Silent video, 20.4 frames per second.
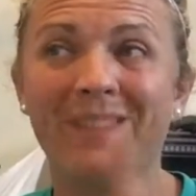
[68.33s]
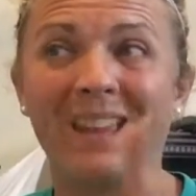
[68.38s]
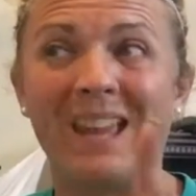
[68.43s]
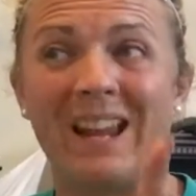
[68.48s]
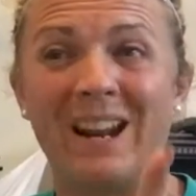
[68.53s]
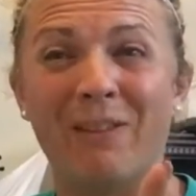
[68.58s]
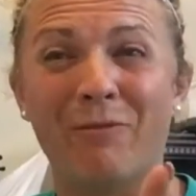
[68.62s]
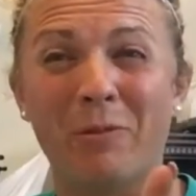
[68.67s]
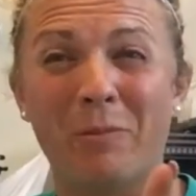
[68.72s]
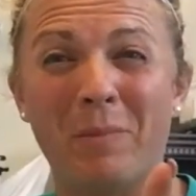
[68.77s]

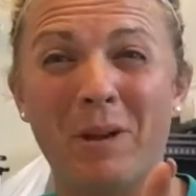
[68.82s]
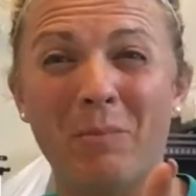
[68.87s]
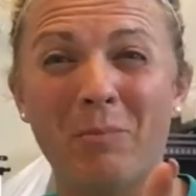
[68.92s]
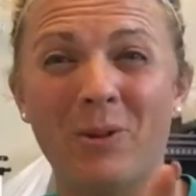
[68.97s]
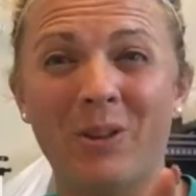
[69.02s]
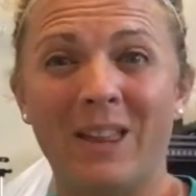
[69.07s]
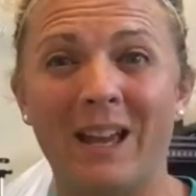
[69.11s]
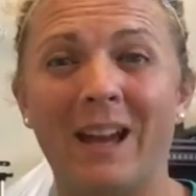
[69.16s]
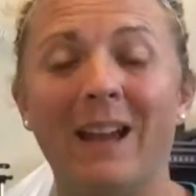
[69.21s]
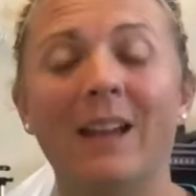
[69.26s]
and I
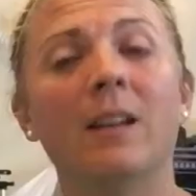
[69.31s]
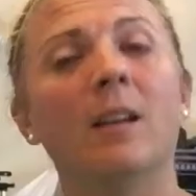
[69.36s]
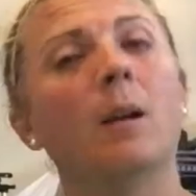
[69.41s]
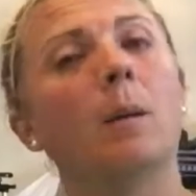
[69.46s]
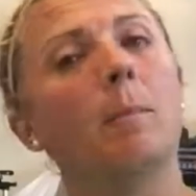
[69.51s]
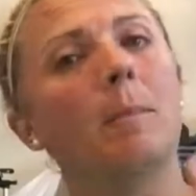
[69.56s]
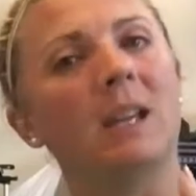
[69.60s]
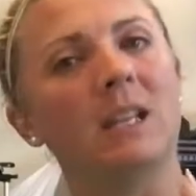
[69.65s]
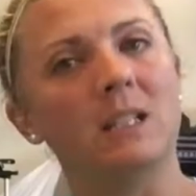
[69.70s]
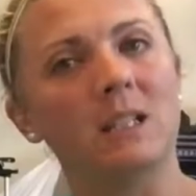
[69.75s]
remember that
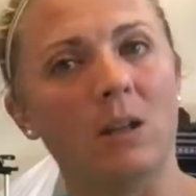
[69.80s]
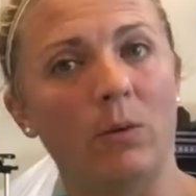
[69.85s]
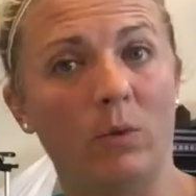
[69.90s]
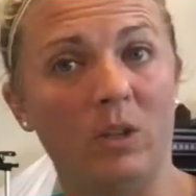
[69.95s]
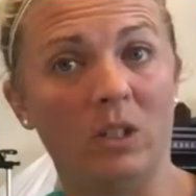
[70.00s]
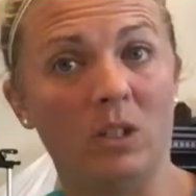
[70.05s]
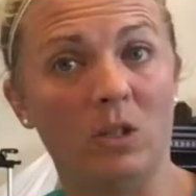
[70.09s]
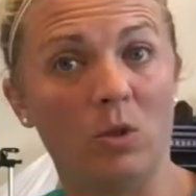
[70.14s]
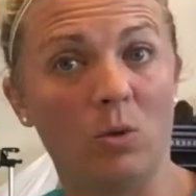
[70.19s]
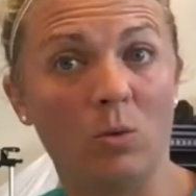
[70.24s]
because I
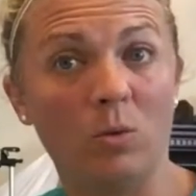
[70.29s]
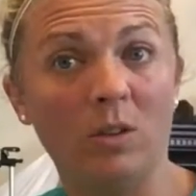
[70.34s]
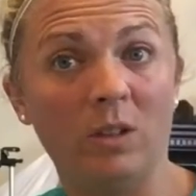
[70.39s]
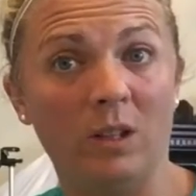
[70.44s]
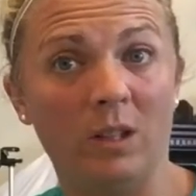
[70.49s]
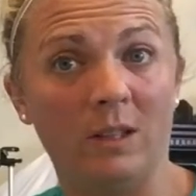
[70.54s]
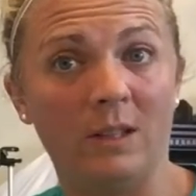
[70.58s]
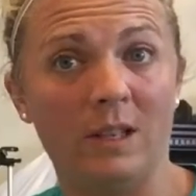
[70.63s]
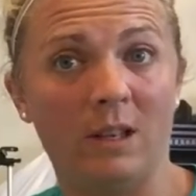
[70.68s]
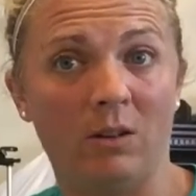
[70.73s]
went to school
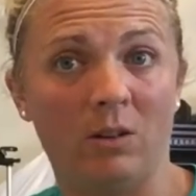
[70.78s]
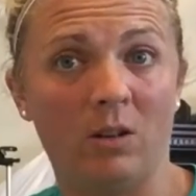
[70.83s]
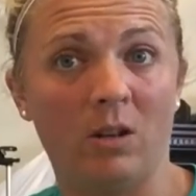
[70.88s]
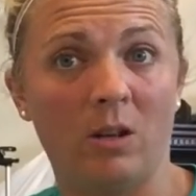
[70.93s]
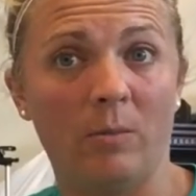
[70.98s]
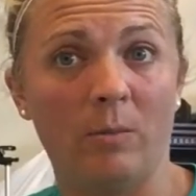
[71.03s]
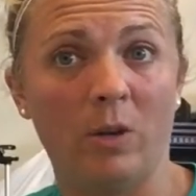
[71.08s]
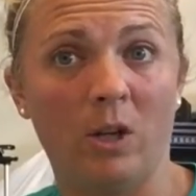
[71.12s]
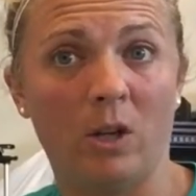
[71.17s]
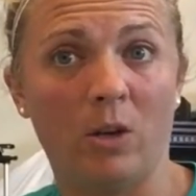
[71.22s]
in a town
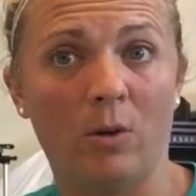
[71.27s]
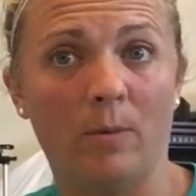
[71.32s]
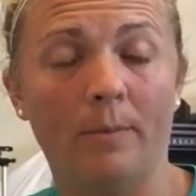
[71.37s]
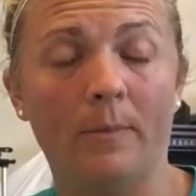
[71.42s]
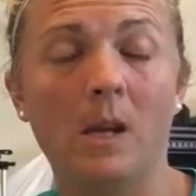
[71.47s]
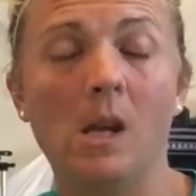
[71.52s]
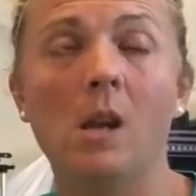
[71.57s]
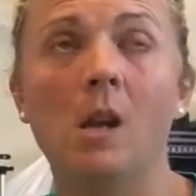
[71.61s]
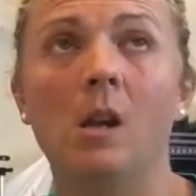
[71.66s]
called Macomb.